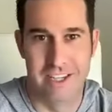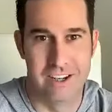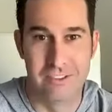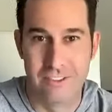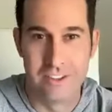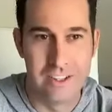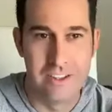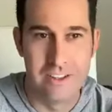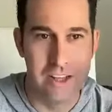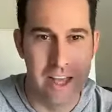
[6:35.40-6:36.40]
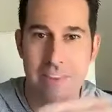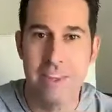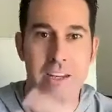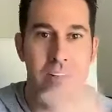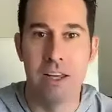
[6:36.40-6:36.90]
you know,
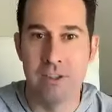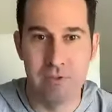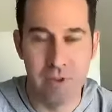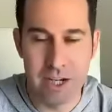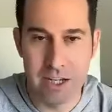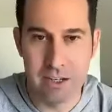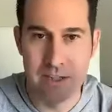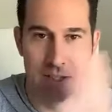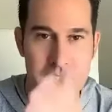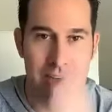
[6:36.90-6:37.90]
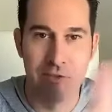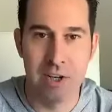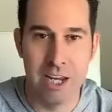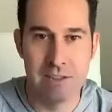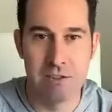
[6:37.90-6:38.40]
and then it's funny because the
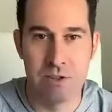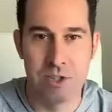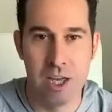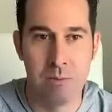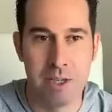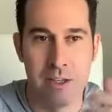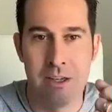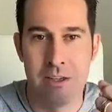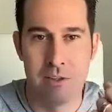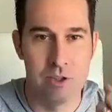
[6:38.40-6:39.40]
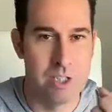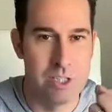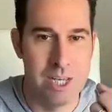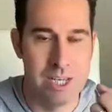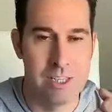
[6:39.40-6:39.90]
different answers tell me they're
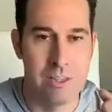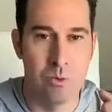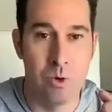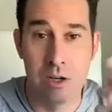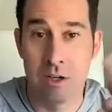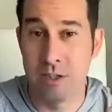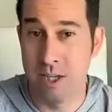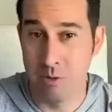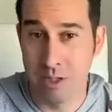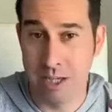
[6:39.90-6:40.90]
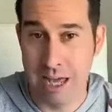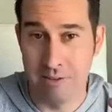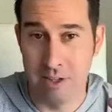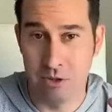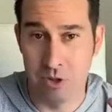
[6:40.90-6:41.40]
just testing the waters. They really
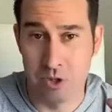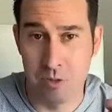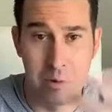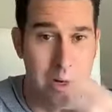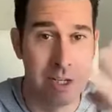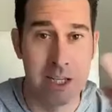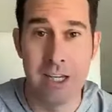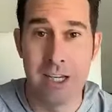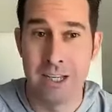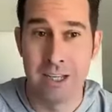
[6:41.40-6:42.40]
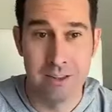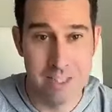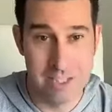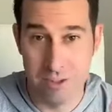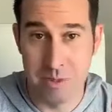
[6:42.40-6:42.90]
have an interested party.
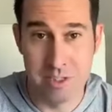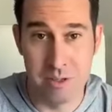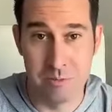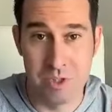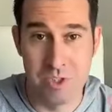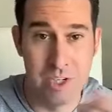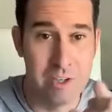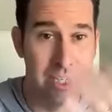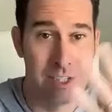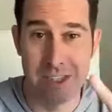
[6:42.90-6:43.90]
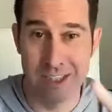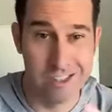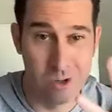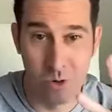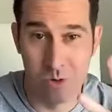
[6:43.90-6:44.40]
This could be something serious.
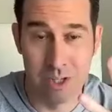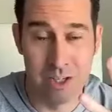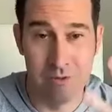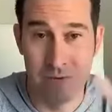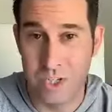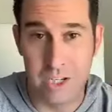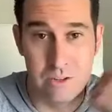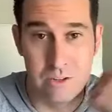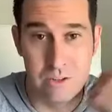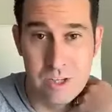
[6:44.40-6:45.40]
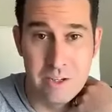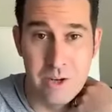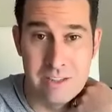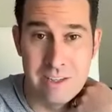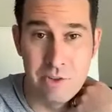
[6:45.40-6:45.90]
This is totally, you know,
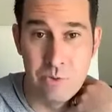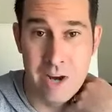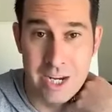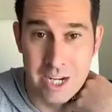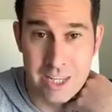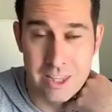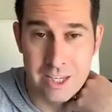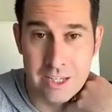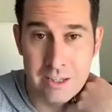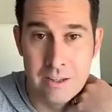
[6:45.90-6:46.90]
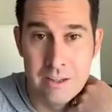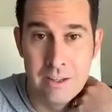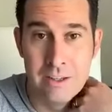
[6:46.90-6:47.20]
somebody who hasn't even read anything